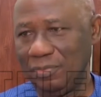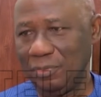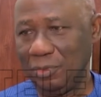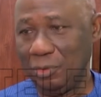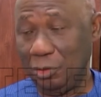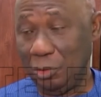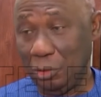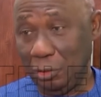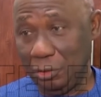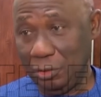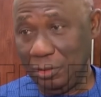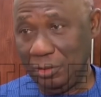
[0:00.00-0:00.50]

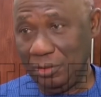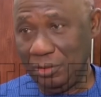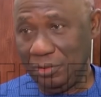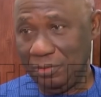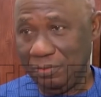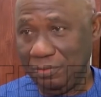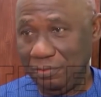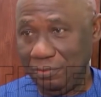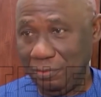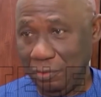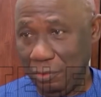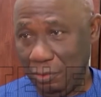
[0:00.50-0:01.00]
journey
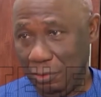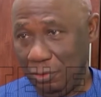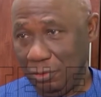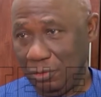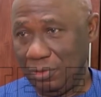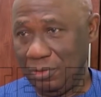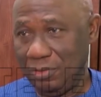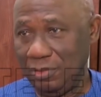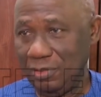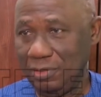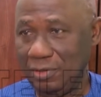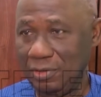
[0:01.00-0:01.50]
for
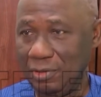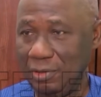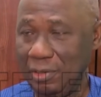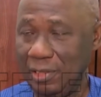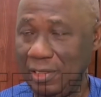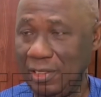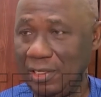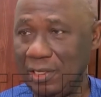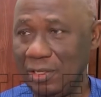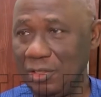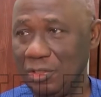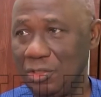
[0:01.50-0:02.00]
us in
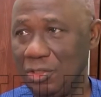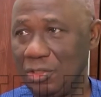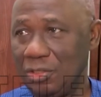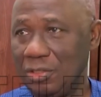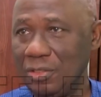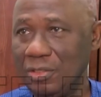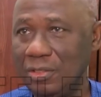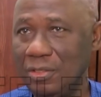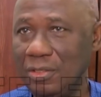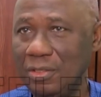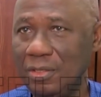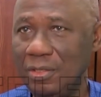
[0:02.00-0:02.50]
Linkage.
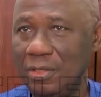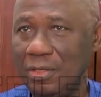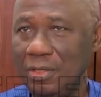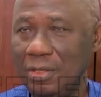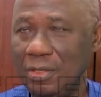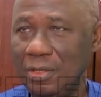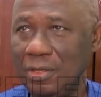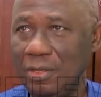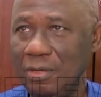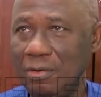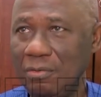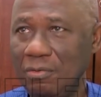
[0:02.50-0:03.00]

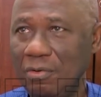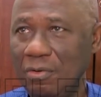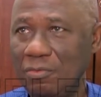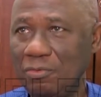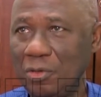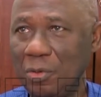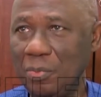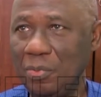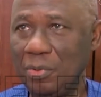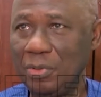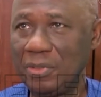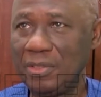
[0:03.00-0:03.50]
We've
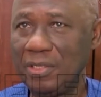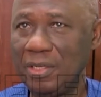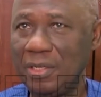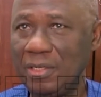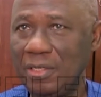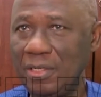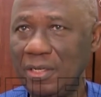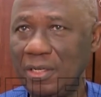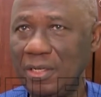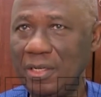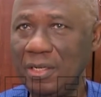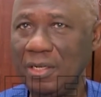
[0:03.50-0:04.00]

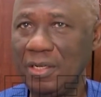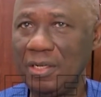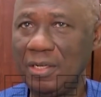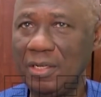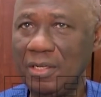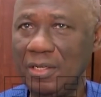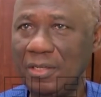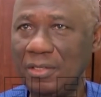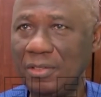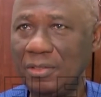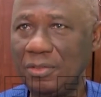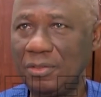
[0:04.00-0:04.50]
supported,
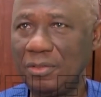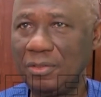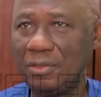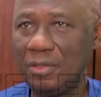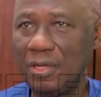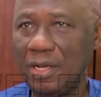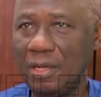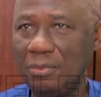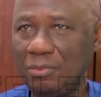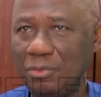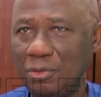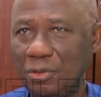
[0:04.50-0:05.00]

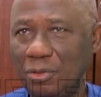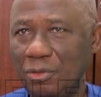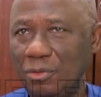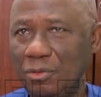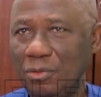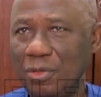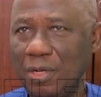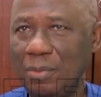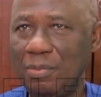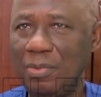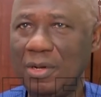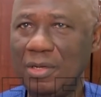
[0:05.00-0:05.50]
I'm sure you
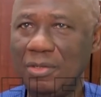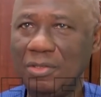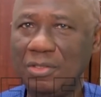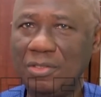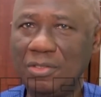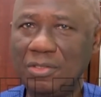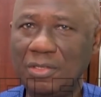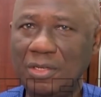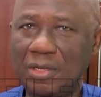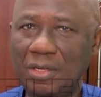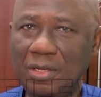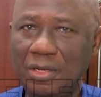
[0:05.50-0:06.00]
know about
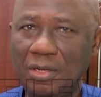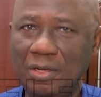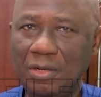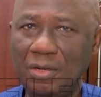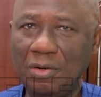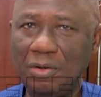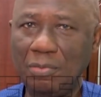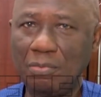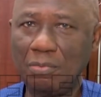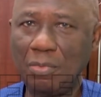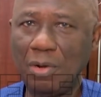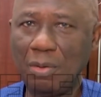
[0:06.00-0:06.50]
this
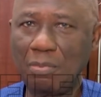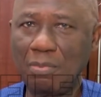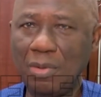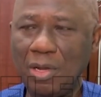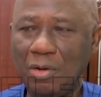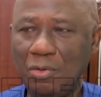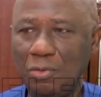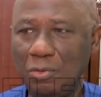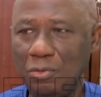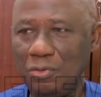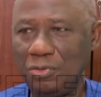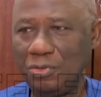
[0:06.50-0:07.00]
Okpekpe
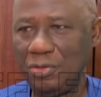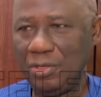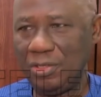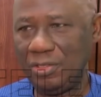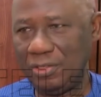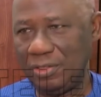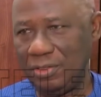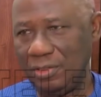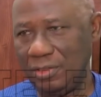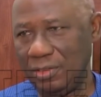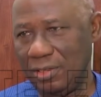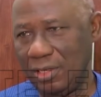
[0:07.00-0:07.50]
road
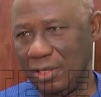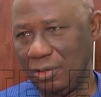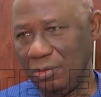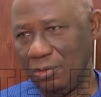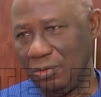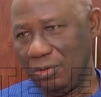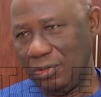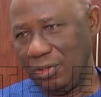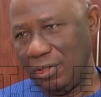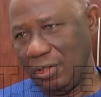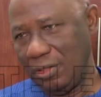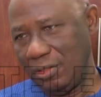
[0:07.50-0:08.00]
race in Edo
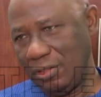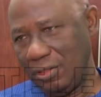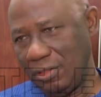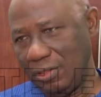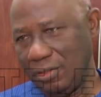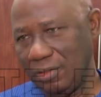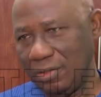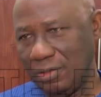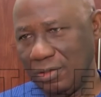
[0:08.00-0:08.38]
State.